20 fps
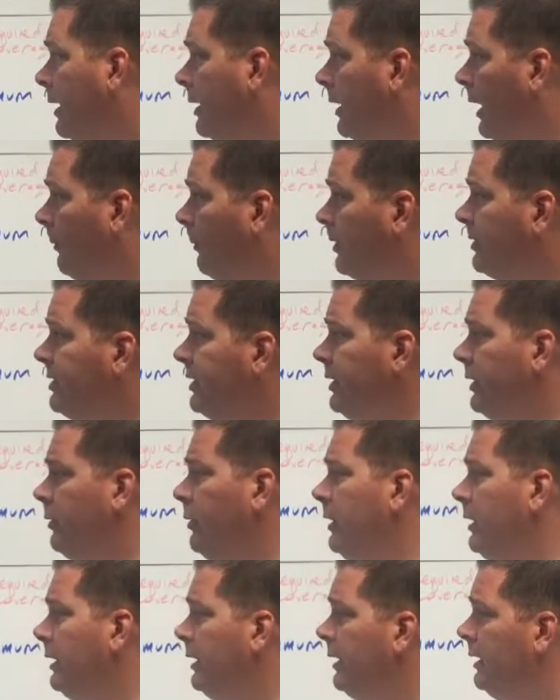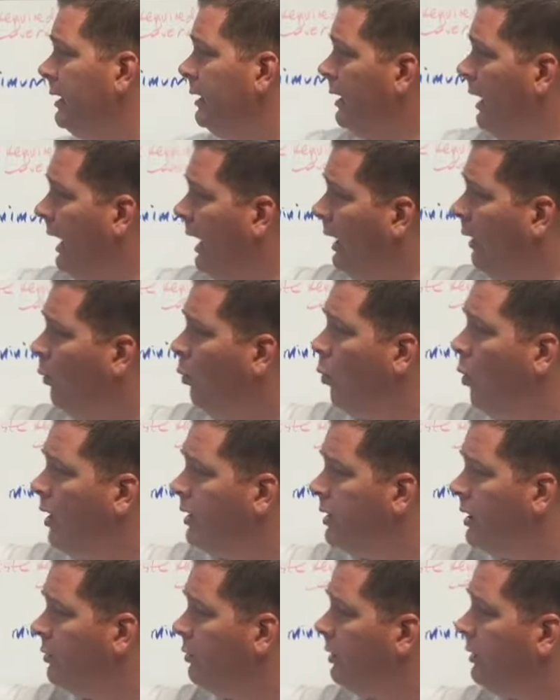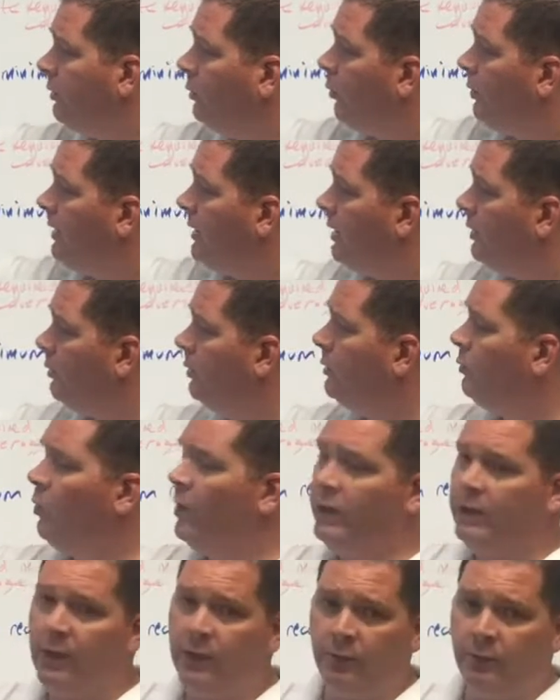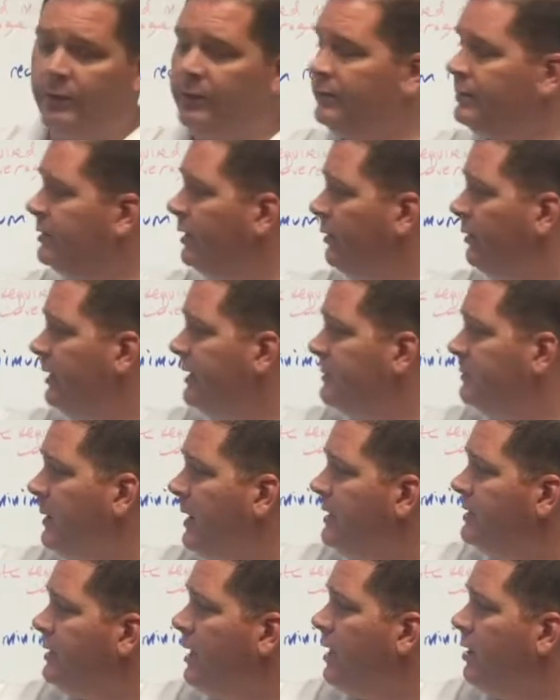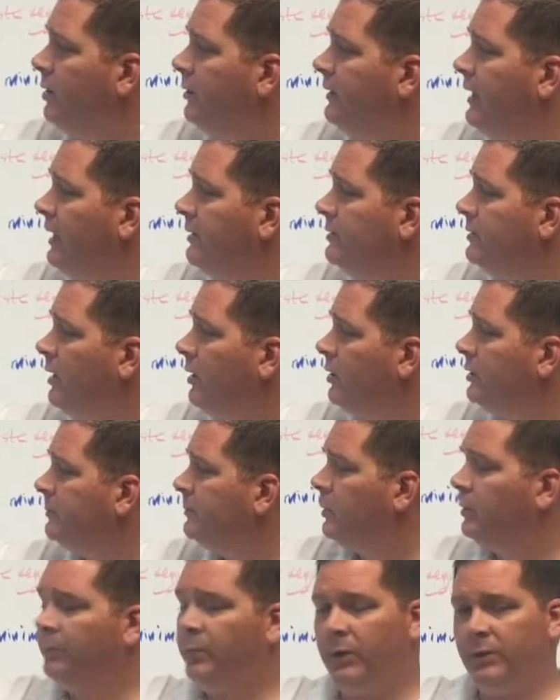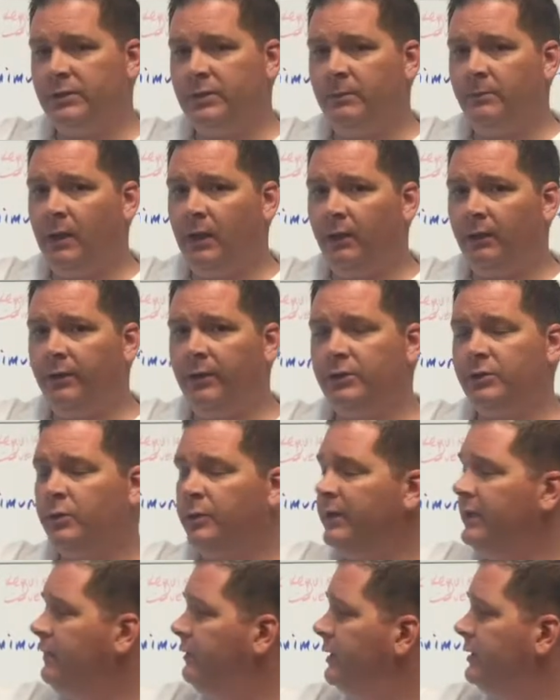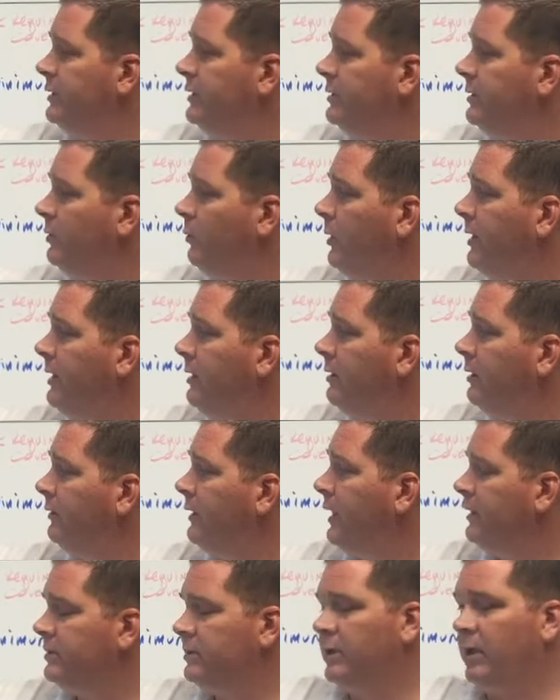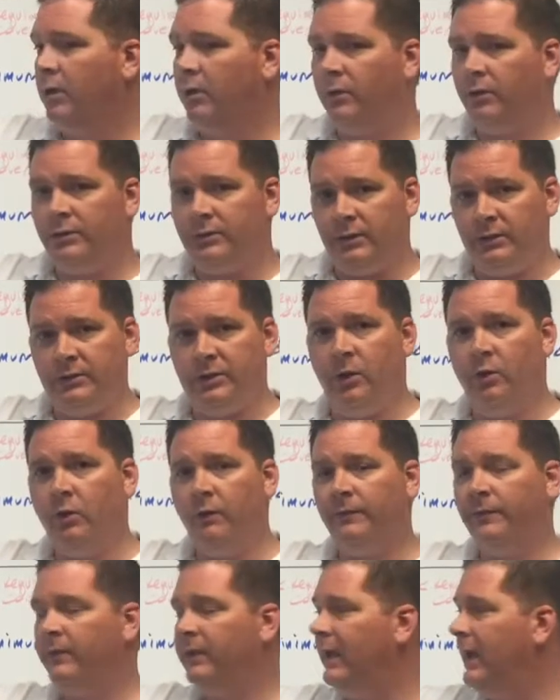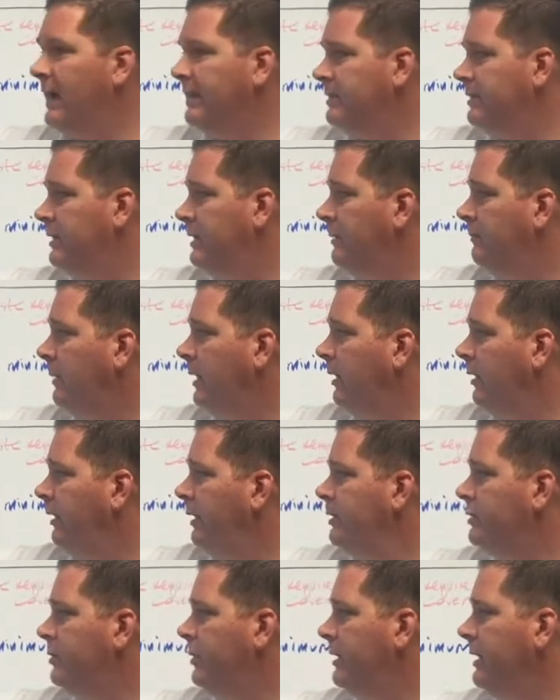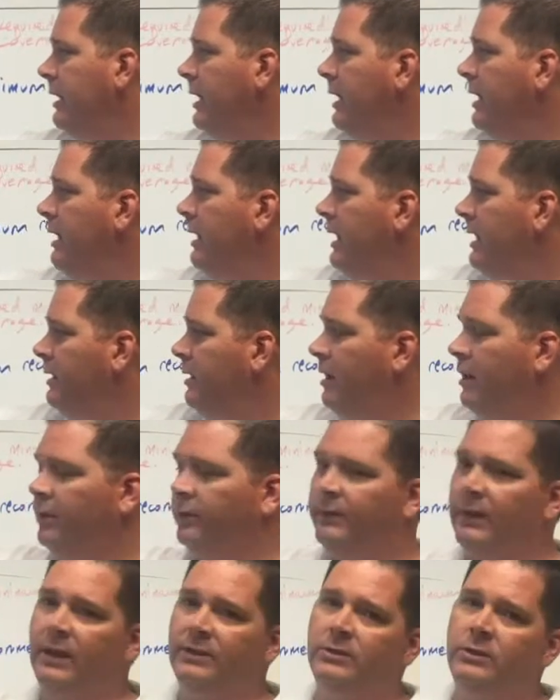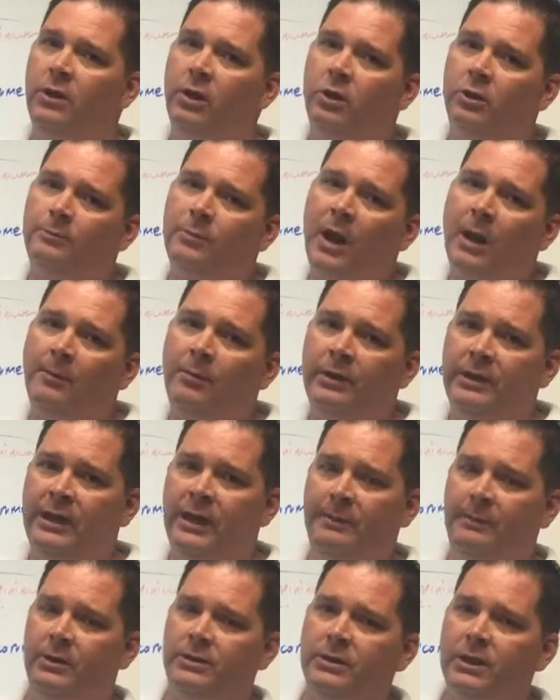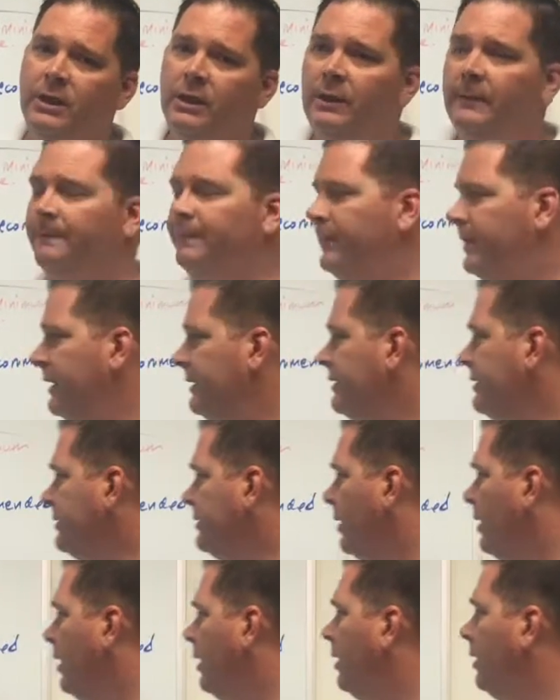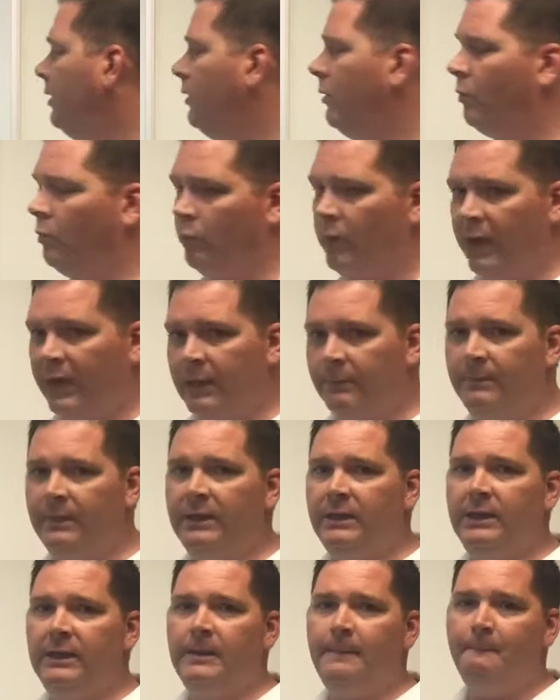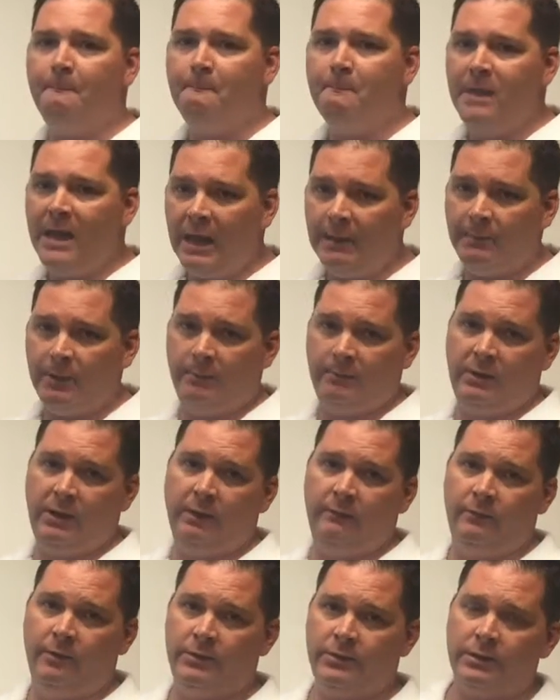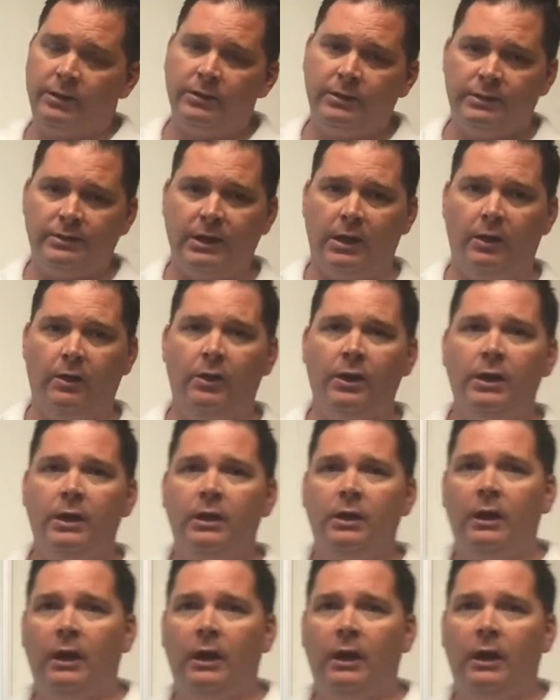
Number two, 100, 300, 100. So this pays $100,000 per person bodily injury. This is $300,000 in total for the accident bodily injury and $100,000 property damage. This is our recommended minimum coverage. So